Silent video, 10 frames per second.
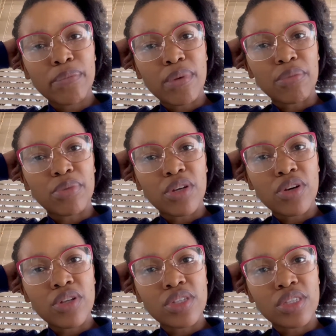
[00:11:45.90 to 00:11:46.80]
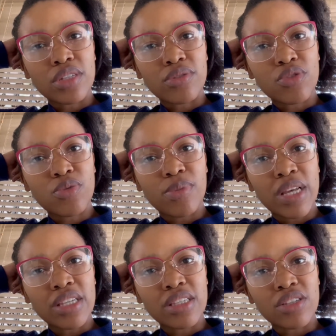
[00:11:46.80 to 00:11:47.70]
But because the two
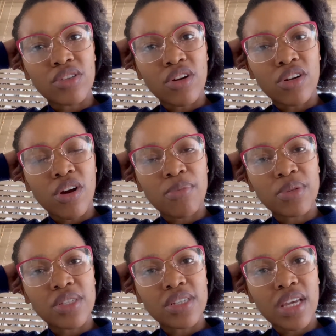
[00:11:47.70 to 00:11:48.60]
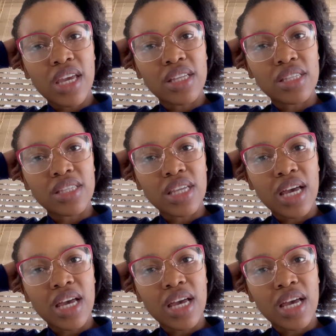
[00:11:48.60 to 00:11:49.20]
places are on opposite ends,